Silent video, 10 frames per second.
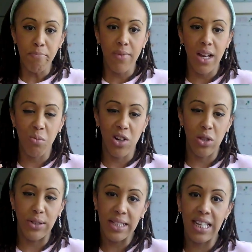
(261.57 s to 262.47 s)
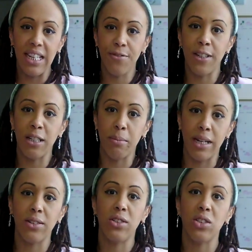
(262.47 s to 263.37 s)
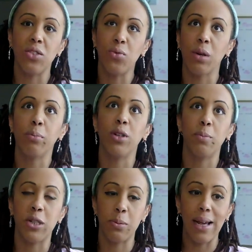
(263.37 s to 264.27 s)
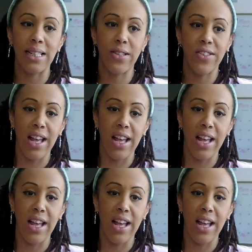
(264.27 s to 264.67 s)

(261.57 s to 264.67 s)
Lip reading: one of those key fundamentals of 1 point perspectives,